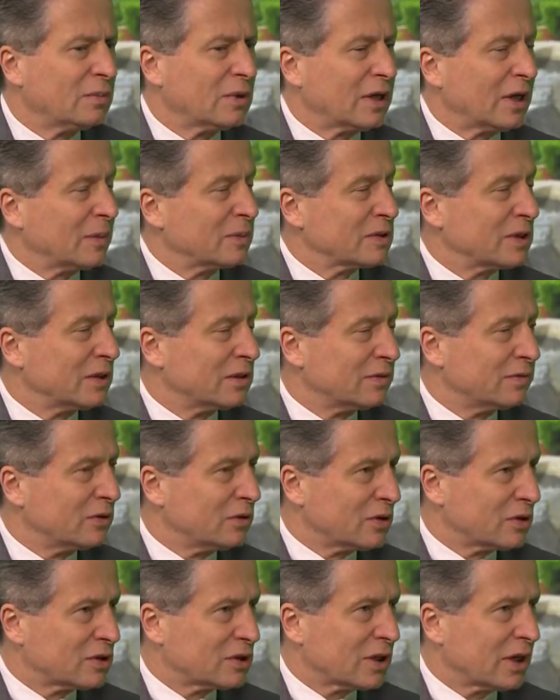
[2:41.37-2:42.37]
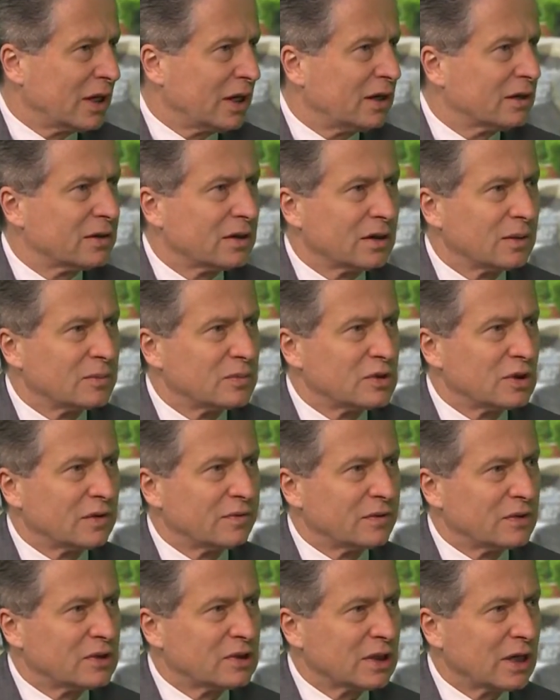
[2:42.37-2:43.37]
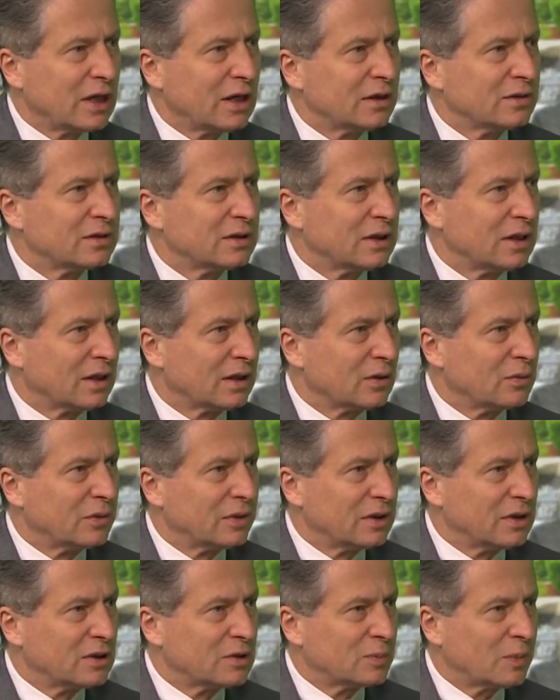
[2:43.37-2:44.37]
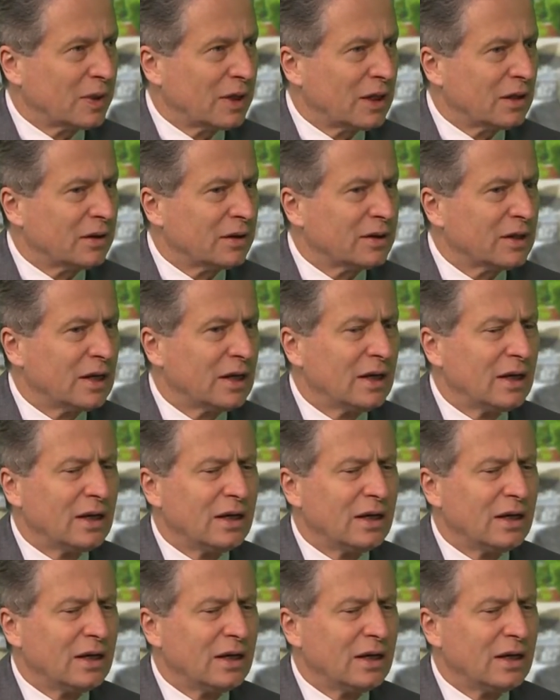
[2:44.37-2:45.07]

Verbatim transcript: perhaps to interview the child and observe the child together with each parent.